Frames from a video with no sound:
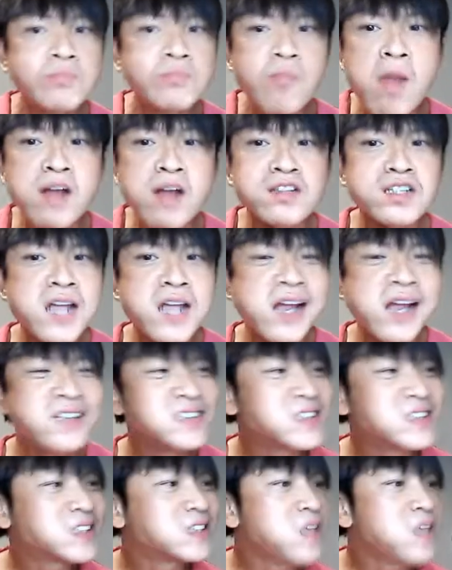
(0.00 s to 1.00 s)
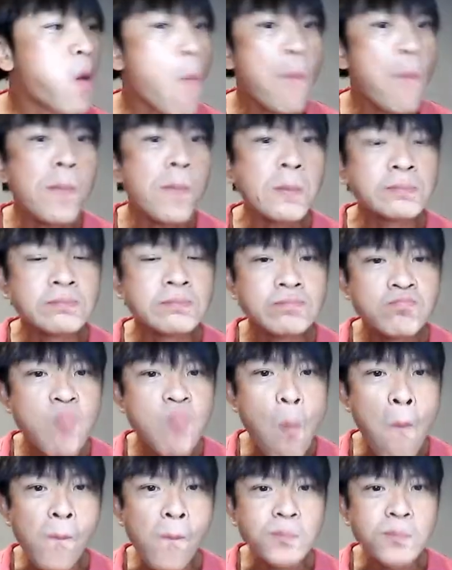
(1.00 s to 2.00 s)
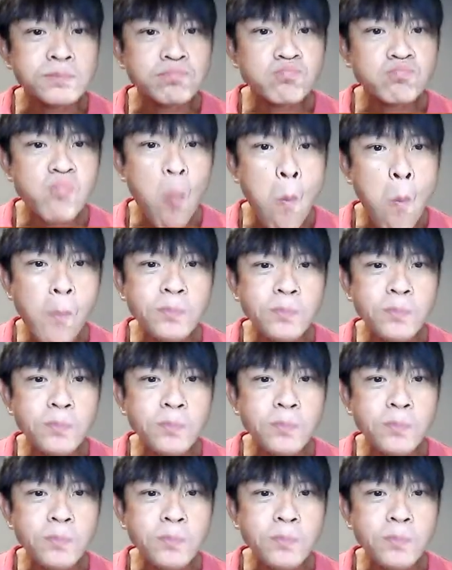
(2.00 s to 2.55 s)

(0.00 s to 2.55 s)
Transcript: What does Terry Crews do? Terry Crews has been noted